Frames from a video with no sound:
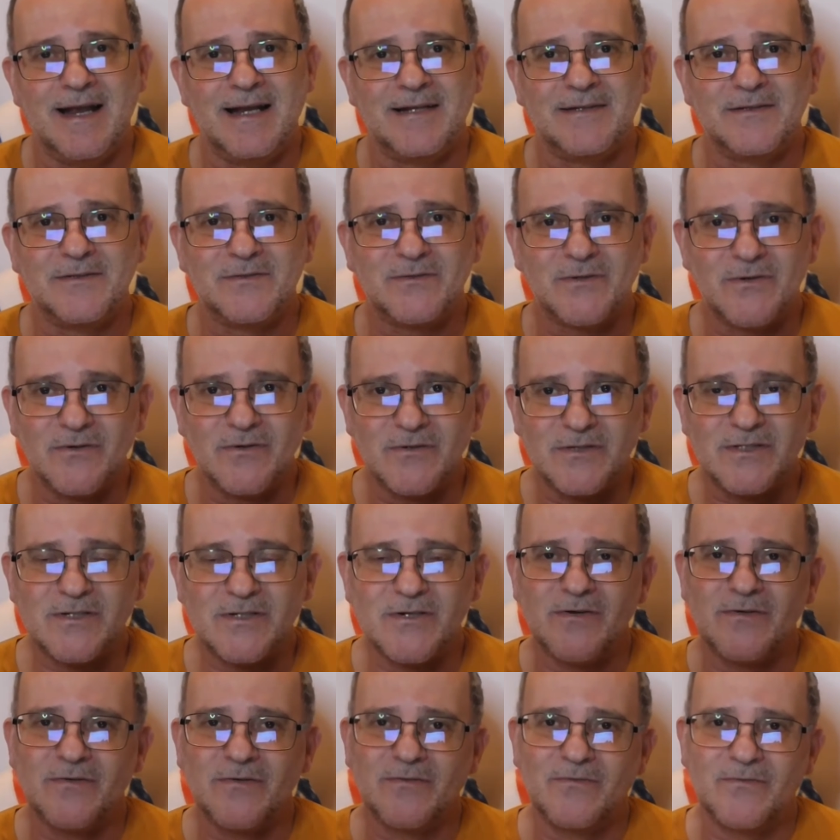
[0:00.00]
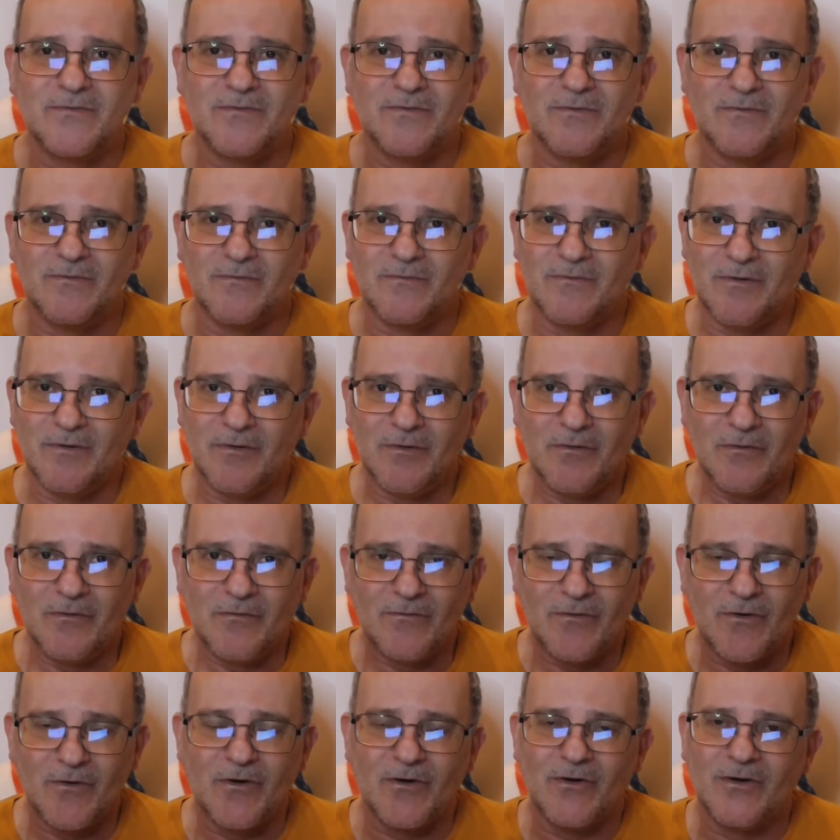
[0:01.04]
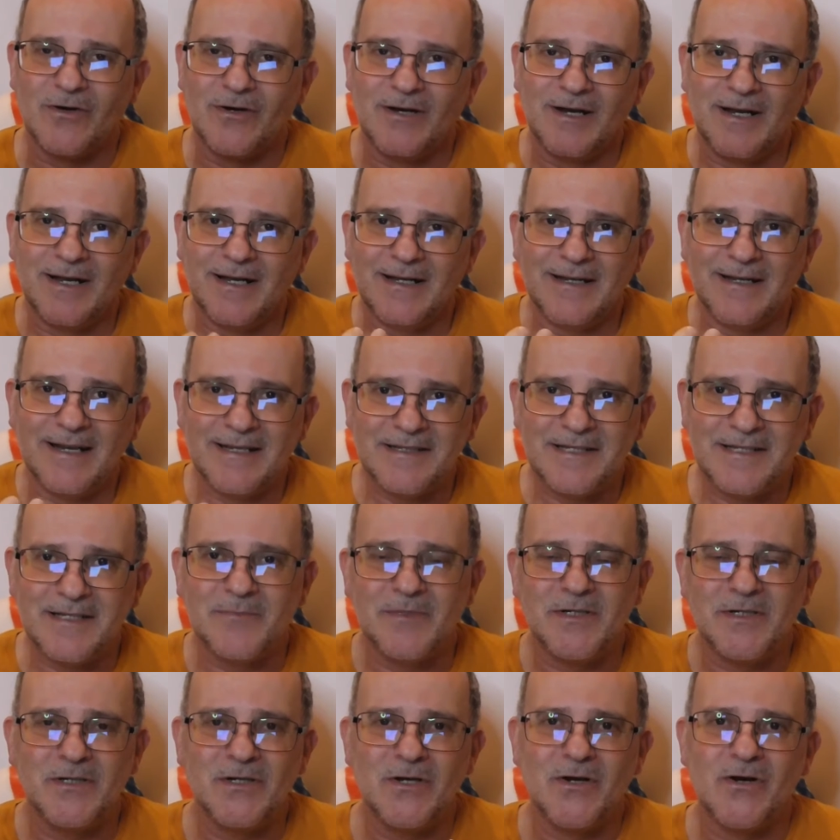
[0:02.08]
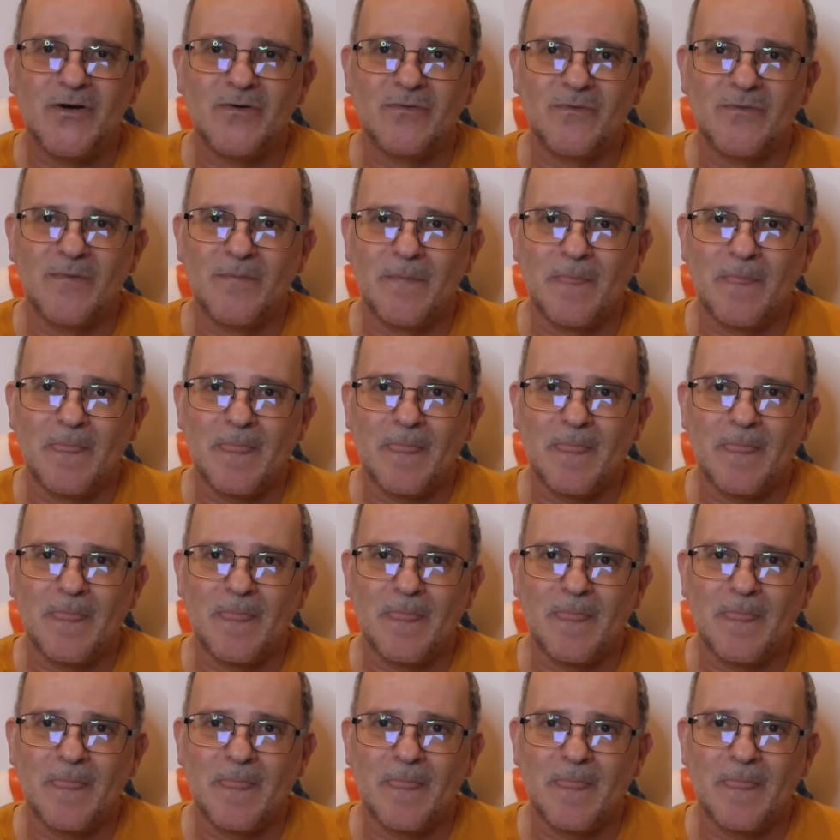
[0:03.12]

and also for letting me know